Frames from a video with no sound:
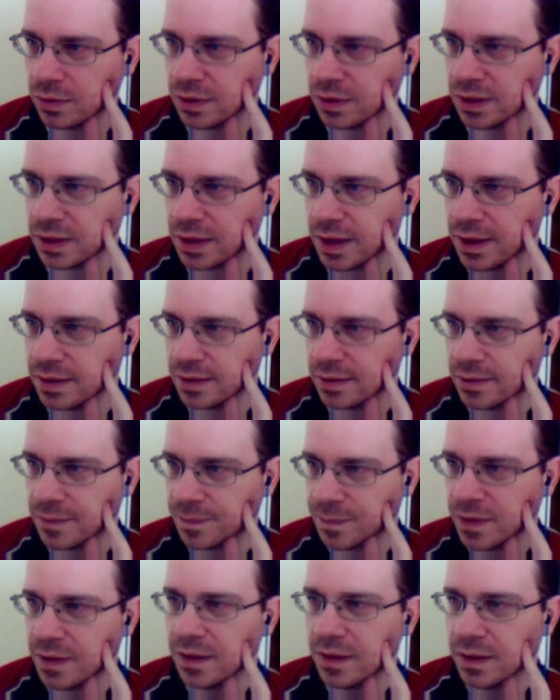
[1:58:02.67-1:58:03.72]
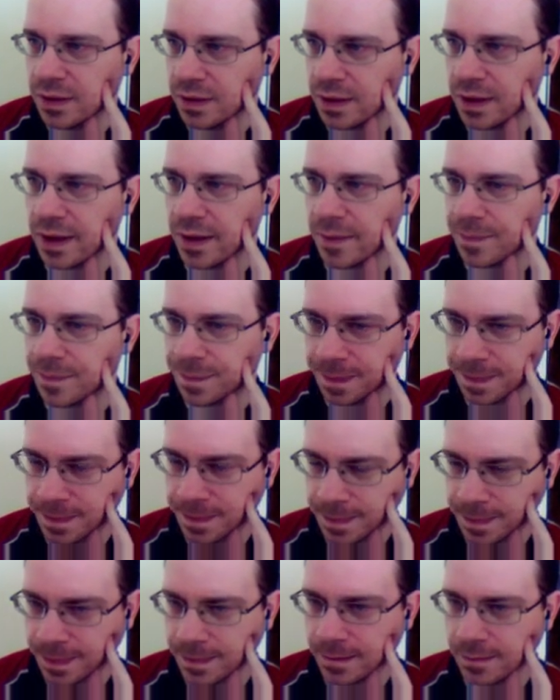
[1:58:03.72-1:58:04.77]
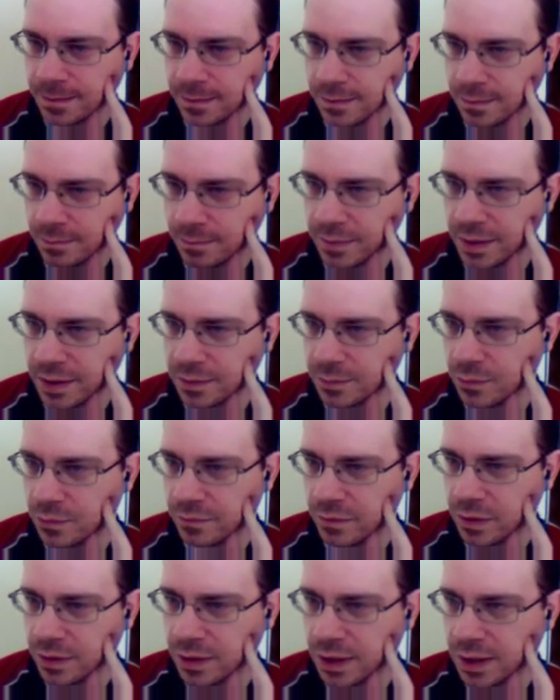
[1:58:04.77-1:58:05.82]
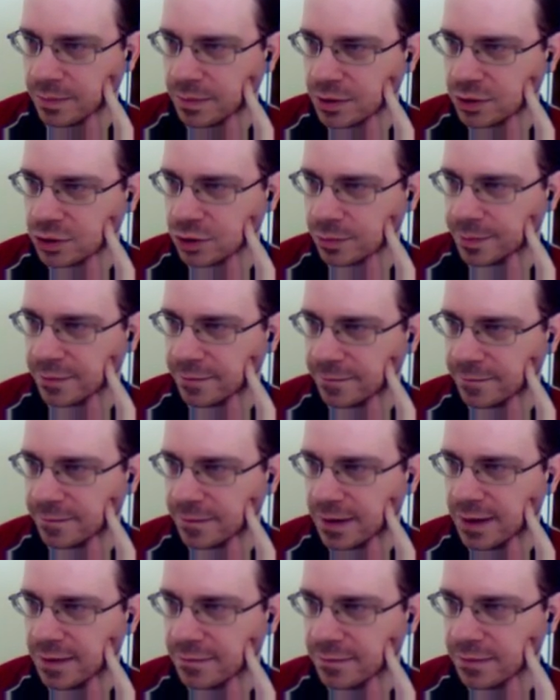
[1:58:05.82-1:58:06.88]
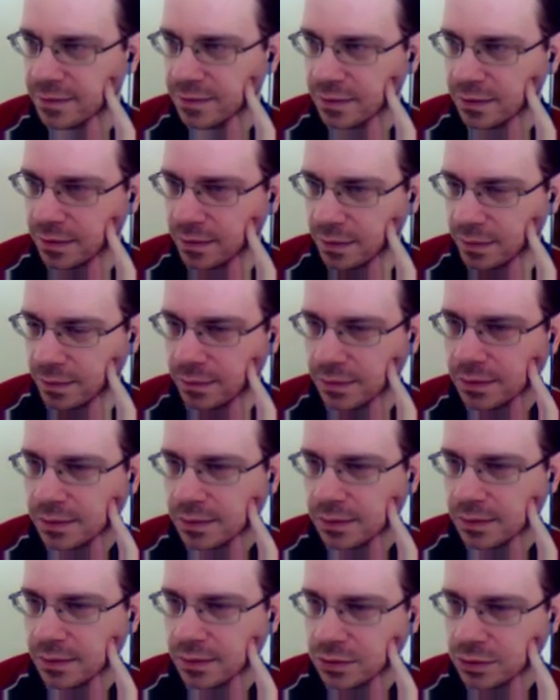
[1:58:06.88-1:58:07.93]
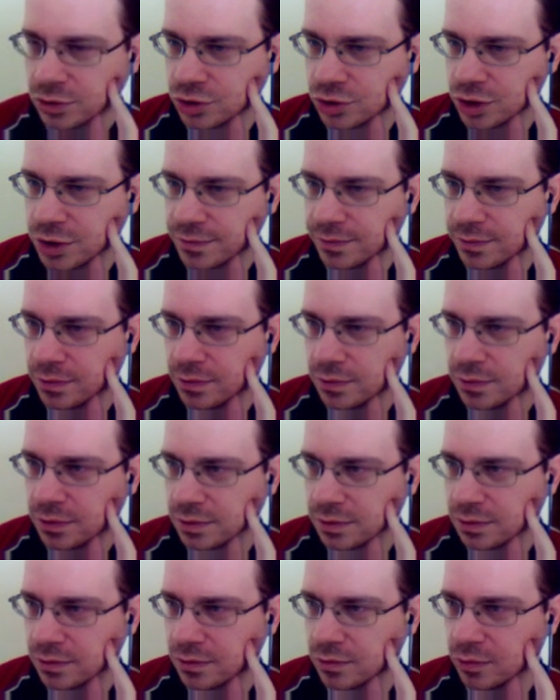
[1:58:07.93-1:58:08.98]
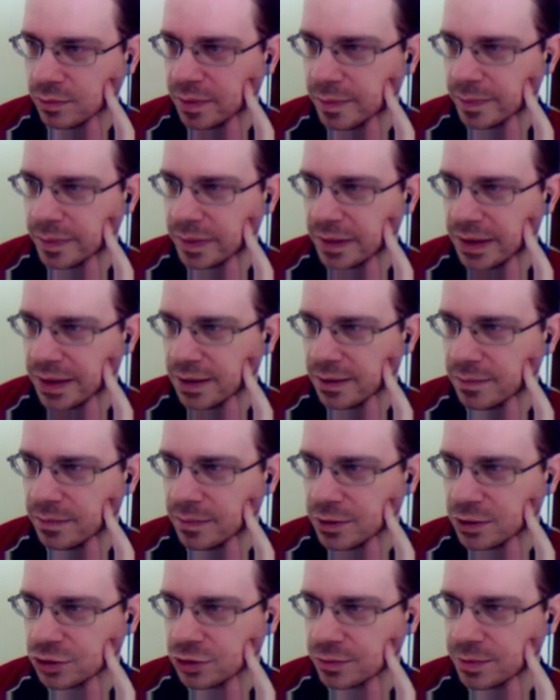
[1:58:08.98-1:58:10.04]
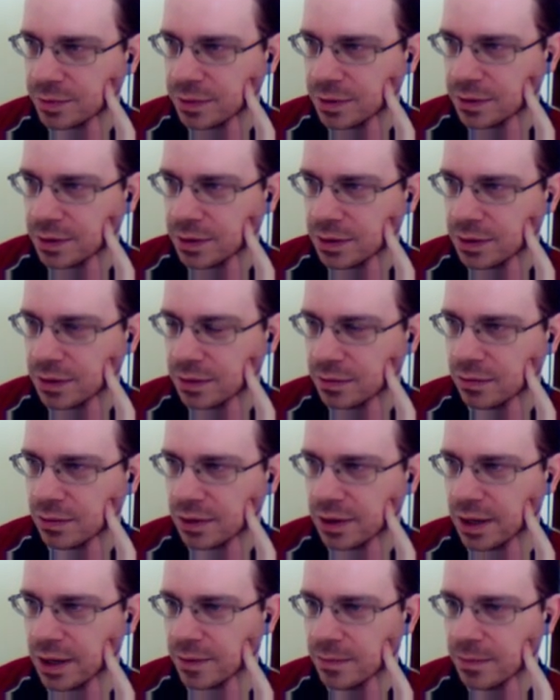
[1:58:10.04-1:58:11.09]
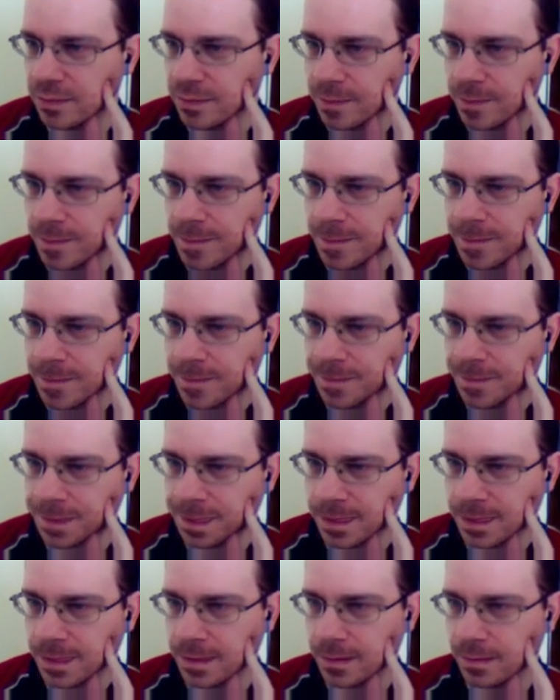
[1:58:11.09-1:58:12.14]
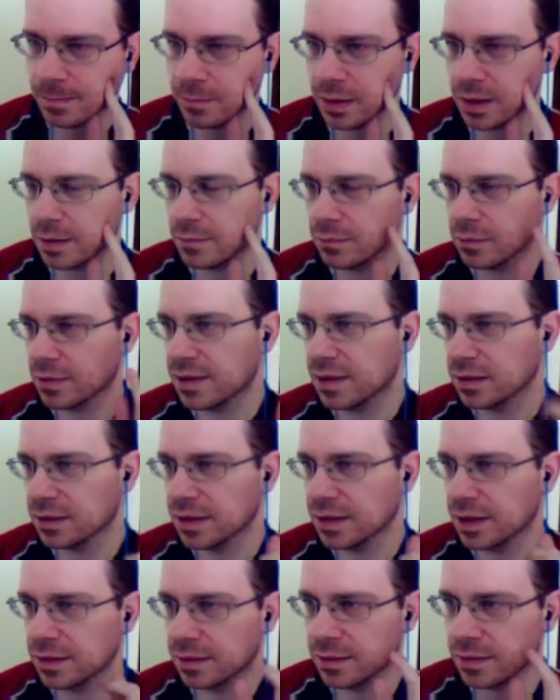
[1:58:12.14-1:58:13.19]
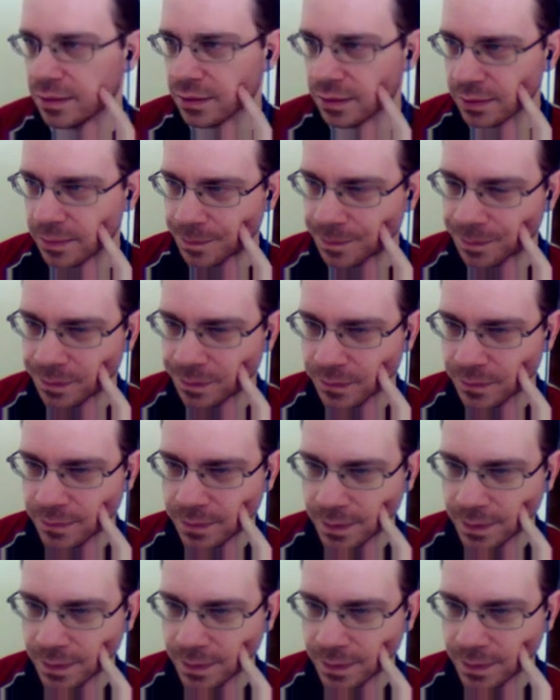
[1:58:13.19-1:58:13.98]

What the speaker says: Rook d8. Yeah, bad move. Okay, bishop f5, d4 could be played. Bishop. Okay, I will still get the